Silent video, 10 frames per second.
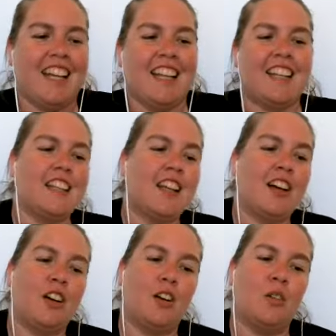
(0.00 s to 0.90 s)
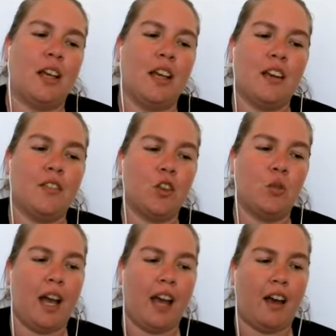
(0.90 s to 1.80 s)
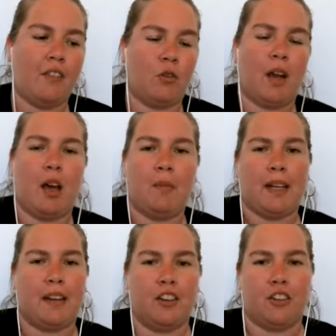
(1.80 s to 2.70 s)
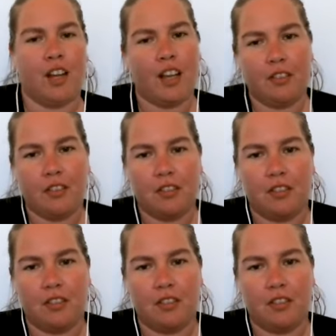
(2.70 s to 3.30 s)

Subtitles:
So if you have a rabbit in your life,